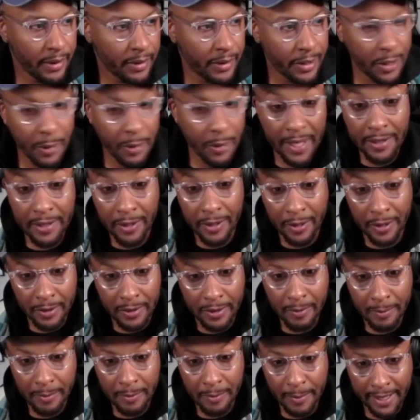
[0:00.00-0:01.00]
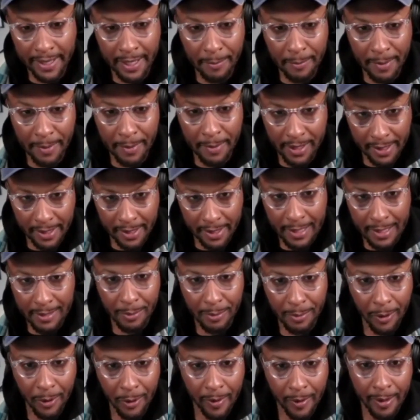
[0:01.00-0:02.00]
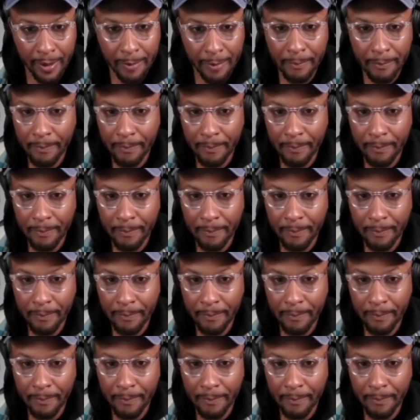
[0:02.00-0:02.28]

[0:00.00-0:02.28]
interns from the GitHub education program.